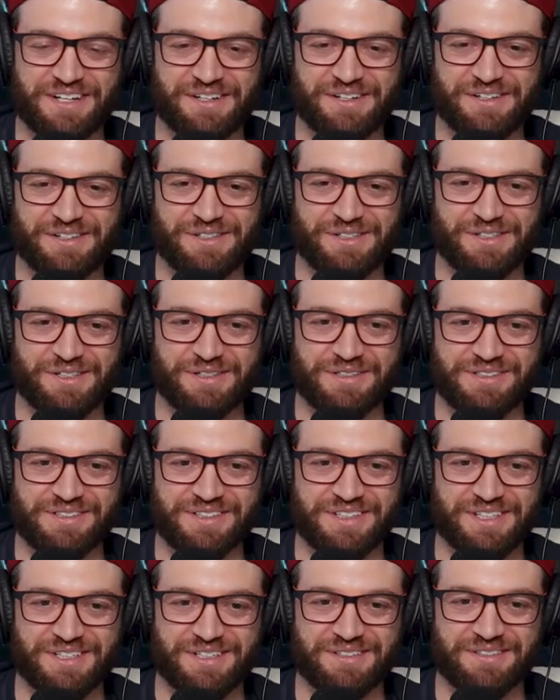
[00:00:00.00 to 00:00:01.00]
like other
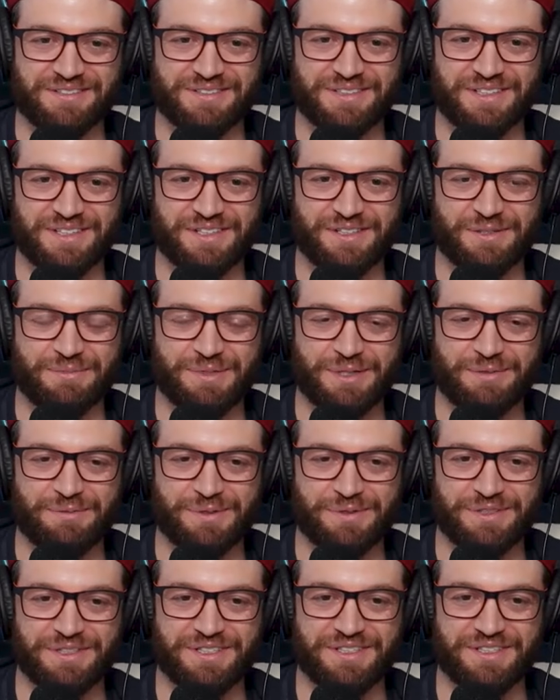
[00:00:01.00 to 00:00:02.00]
like other
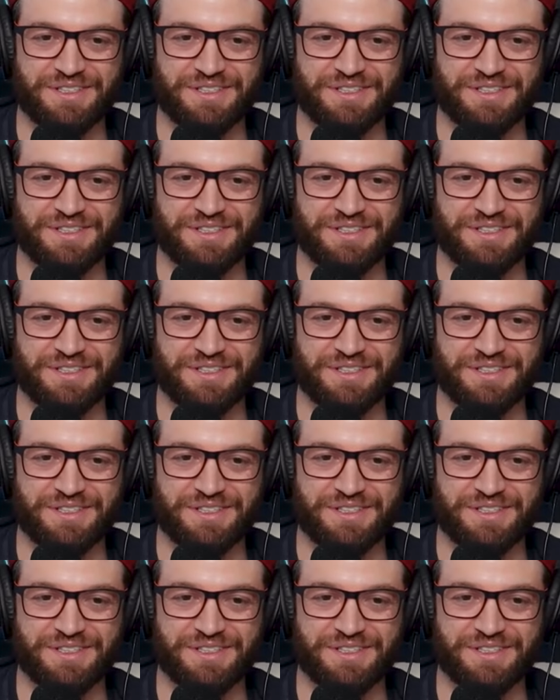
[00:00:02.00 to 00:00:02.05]
people